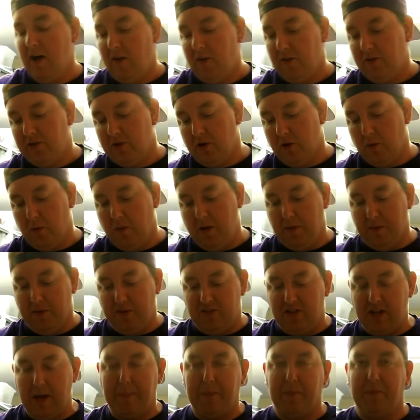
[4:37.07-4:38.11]
So we would
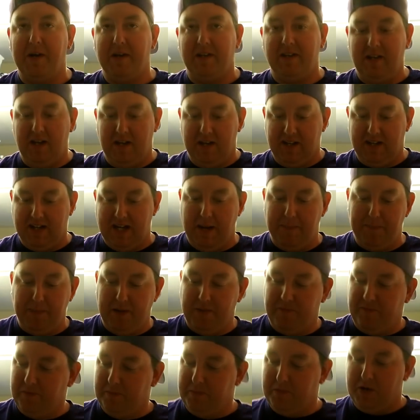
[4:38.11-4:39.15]
separate them to keep
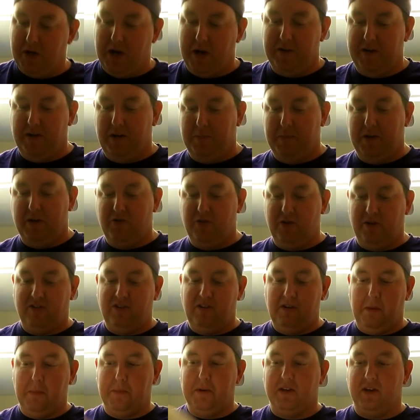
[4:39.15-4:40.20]
them from drowning. But as you can
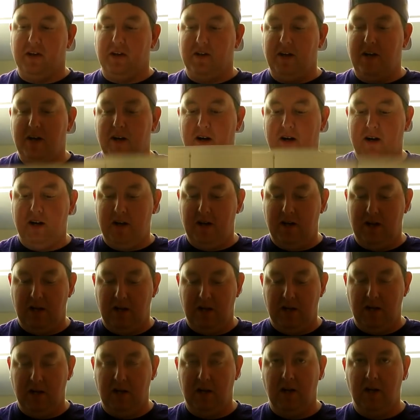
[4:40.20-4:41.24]
see, put the lid on,
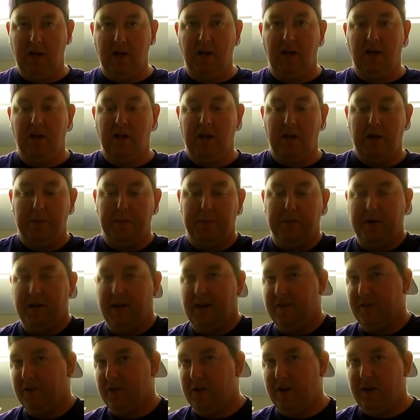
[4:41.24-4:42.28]
plenty
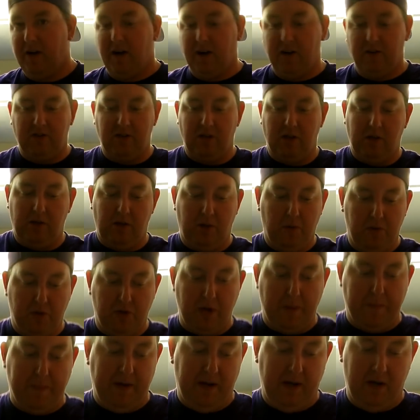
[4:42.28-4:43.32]
of clearance, no
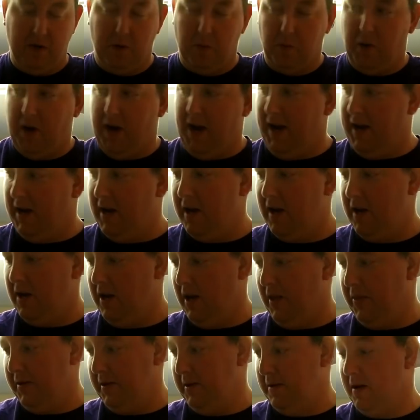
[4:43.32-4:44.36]
dripping, no rain,
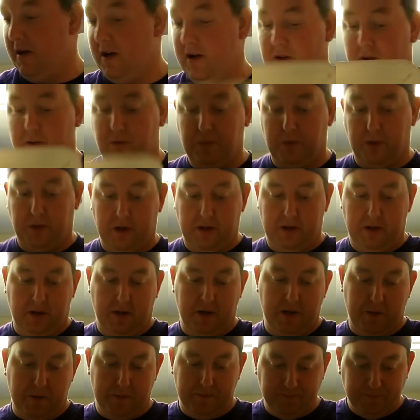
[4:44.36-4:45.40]
nothing. We're good to go.